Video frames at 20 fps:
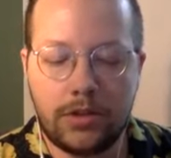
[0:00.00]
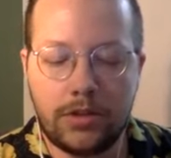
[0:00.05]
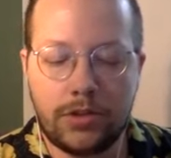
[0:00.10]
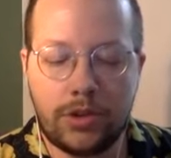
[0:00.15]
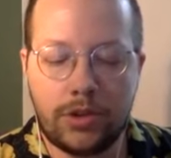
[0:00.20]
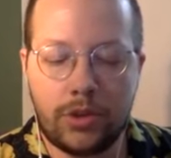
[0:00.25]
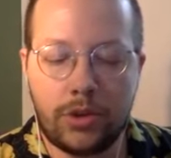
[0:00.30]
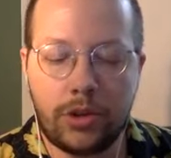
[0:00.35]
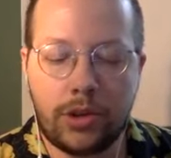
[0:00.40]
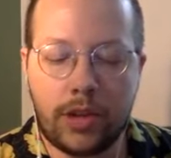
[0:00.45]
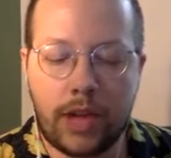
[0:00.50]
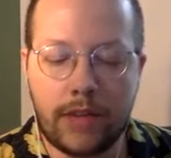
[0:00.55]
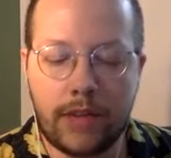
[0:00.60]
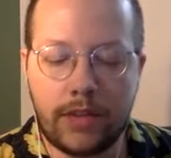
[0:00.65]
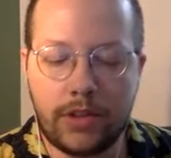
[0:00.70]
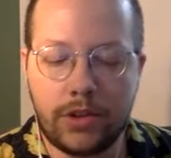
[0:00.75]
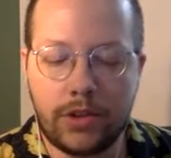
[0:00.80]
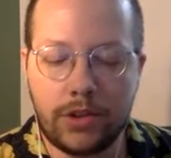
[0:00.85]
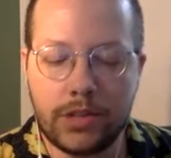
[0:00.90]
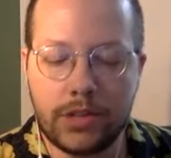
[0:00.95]
So you'll have
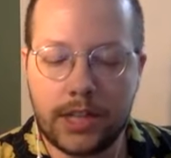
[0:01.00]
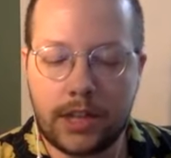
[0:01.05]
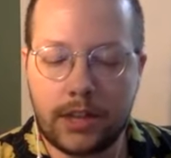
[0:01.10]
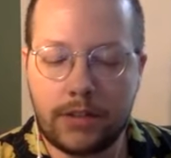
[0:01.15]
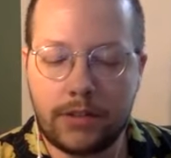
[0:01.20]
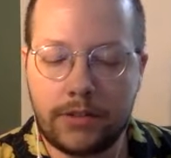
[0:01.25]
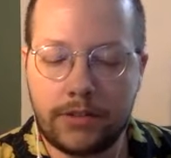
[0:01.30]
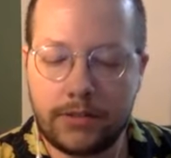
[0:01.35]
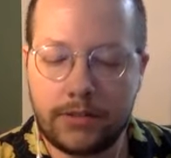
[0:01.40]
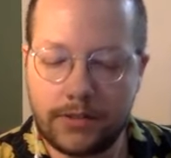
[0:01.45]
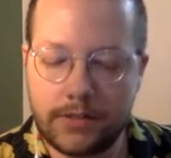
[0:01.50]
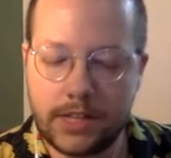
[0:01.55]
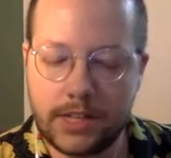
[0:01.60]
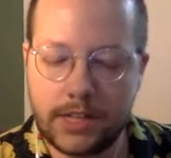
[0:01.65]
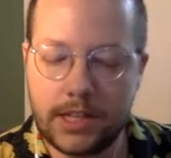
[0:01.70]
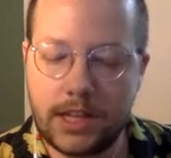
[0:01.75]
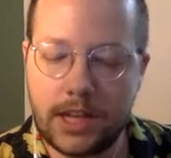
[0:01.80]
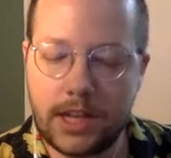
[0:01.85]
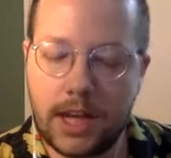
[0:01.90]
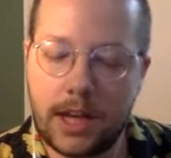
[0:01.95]
it yourself,
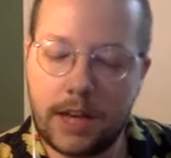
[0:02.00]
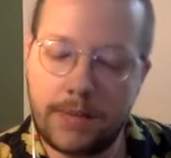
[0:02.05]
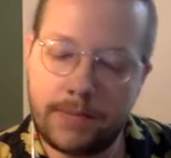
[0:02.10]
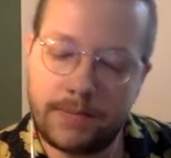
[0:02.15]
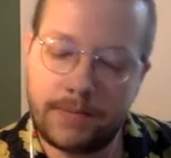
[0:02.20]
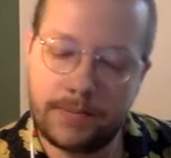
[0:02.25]
said Da.